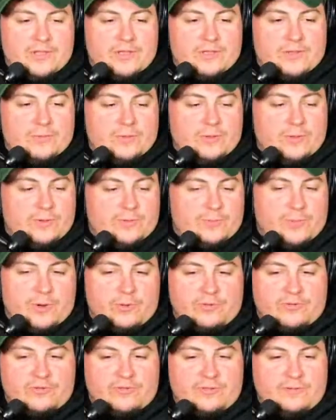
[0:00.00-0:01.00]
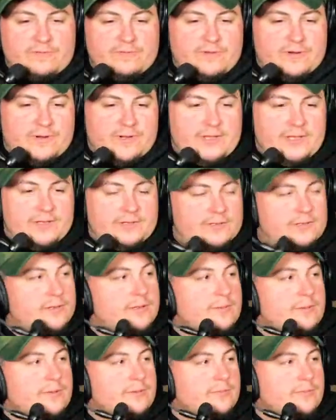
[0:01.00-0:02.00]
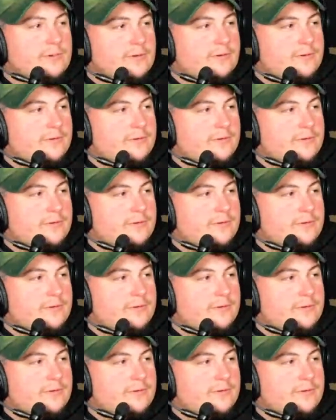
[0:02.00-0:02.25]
We were both still very young. I mean, we're